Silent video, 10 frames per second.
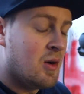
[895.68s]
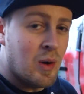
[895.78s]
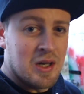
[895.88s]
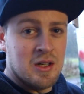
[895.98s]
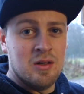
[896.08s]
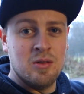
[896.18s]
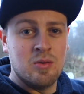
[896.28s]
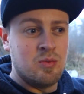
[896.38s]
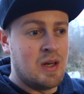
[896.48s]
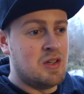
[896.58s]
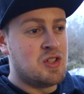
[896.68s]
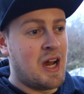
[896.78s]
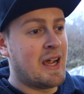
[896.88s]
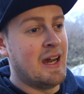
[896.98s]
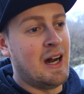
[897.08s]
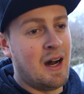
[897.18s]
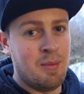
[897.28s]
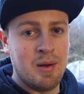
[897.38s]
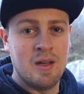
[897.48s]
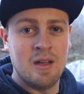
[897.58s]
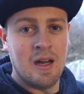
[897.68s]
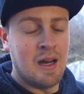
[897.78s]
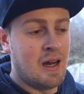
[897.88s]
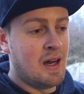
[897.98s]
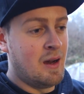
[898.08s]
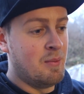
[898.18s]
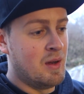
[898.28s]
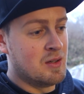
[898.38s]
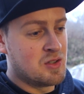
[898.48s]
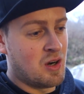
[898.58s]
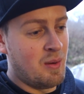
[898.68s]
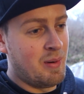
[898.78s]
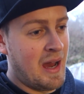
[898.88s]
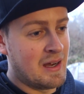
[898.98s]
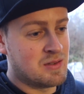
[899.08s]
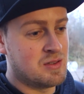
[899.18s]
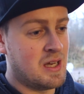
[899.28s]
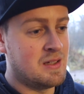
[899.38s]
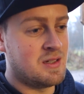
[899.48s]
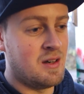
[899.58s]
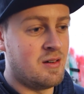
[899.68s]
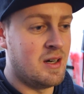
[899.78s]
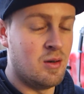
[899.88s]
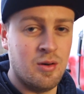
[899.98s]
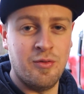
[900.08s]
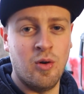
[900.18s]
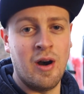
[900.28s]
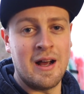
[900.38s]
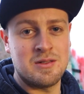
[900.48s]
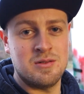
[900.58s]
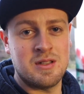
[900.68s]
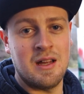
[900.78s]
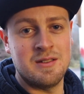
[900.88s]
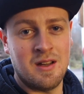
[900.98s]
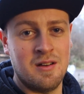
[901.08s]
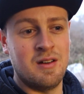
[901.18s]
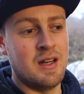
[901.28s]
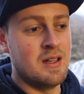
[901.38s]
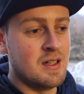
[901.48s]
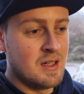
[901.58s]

When you jack it up and try and put axle stands under it, or 4 axle stands under it,